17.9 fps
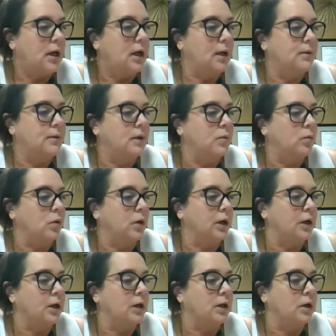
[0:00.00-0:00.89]
And then
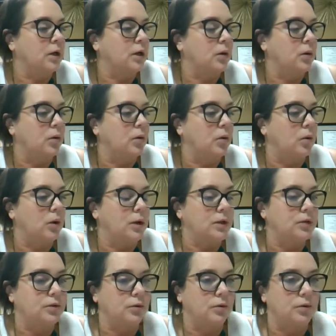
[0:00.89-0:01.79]
we're going to go
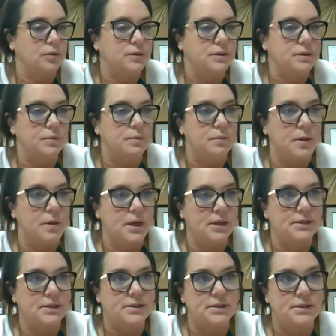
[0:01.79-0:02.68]
through some
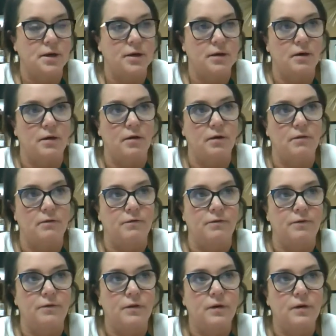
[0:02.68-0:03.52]
myths of,